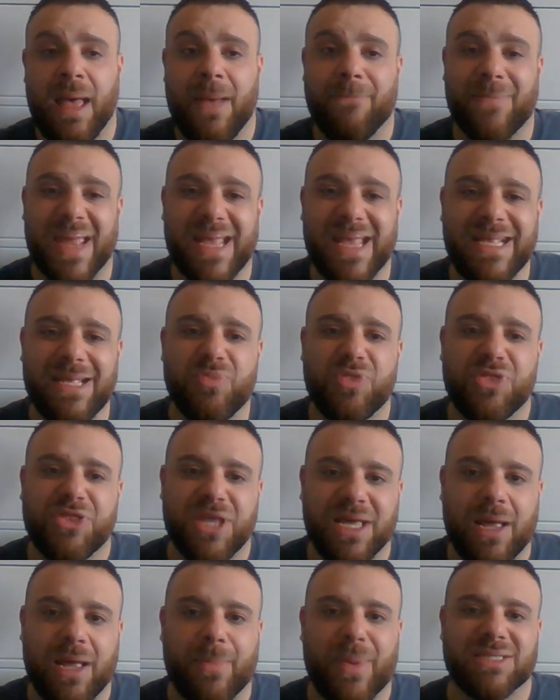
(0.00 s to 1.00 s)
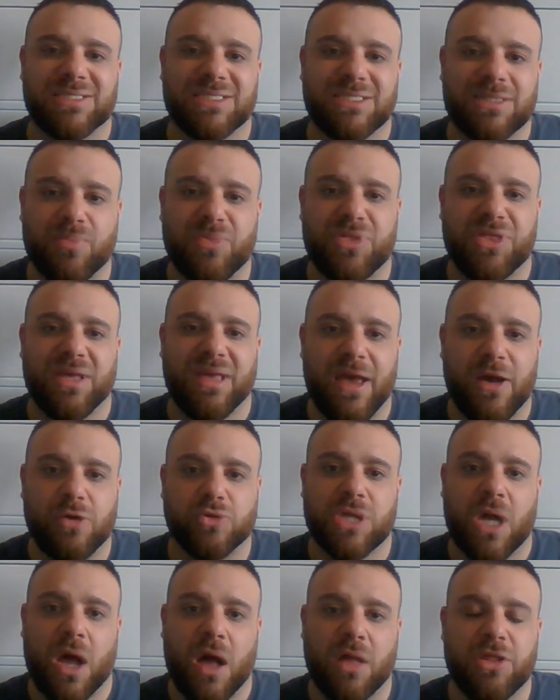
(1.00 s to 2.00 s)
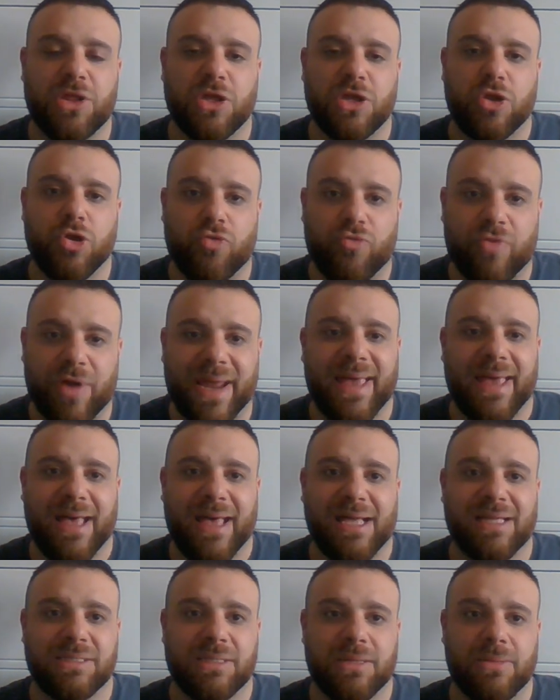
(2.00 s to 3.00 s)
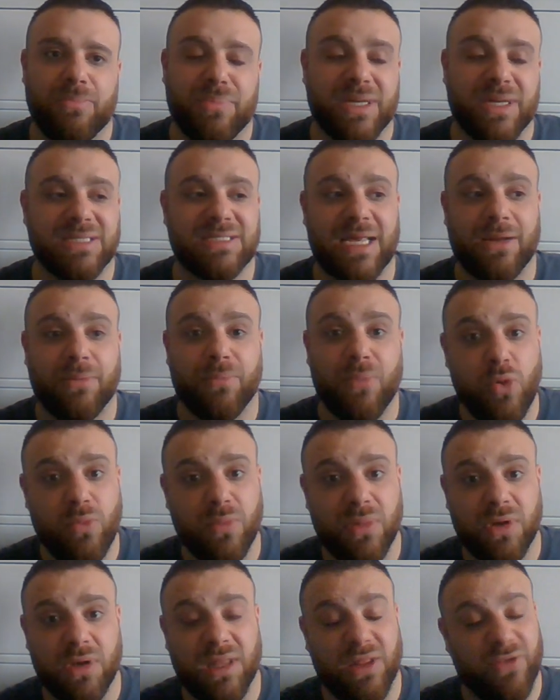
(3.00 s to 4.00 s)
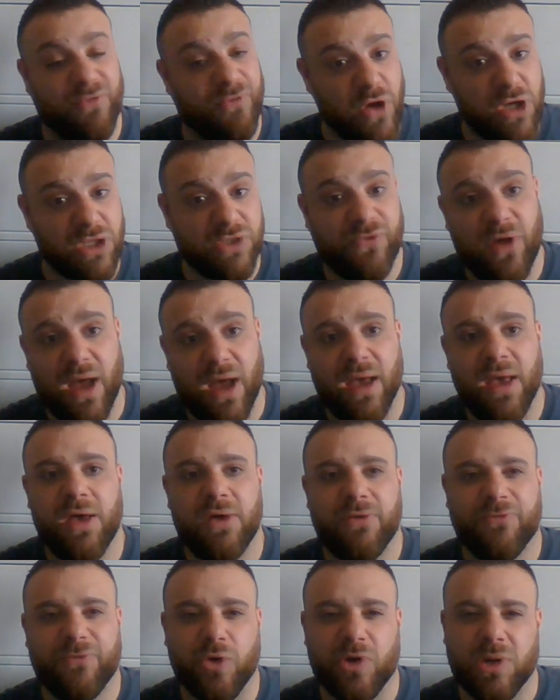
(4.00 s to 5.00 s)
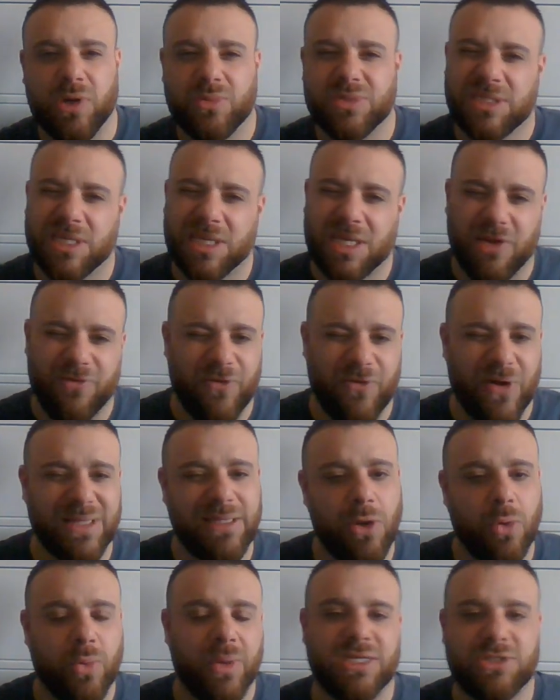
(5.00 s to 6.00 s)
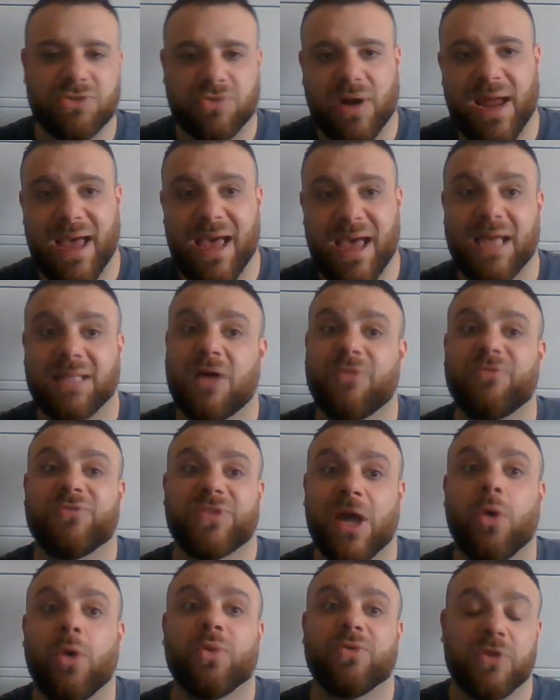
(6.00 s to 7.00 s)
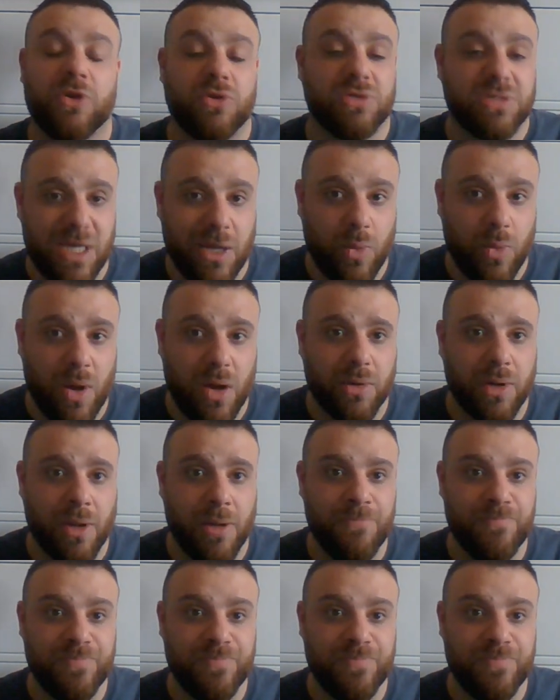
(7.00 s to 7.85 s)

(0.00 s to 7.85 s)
Make him think about something else other than your right hand. Because at the moment, in the first fight, Fury was thinking, if I deal with this right hand, I've dealt with Deontay Wilder.